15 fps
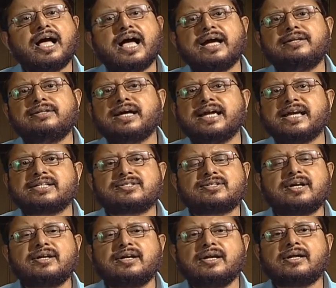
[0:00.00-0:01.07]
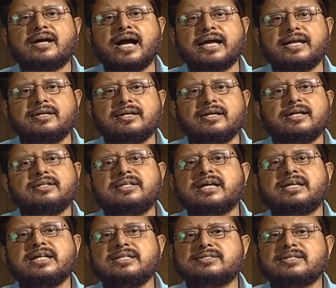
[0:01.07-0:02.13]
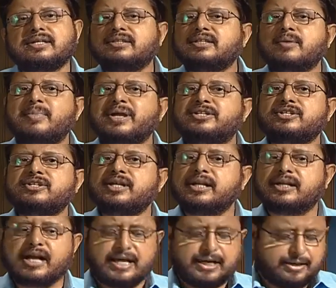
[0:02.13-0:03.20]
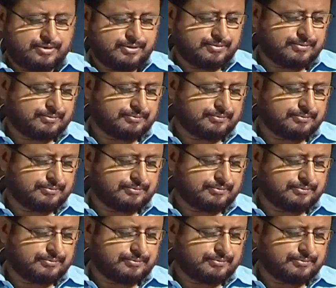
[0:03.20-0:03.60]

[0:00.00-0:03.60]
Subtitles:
and the external kind, that is the material kind.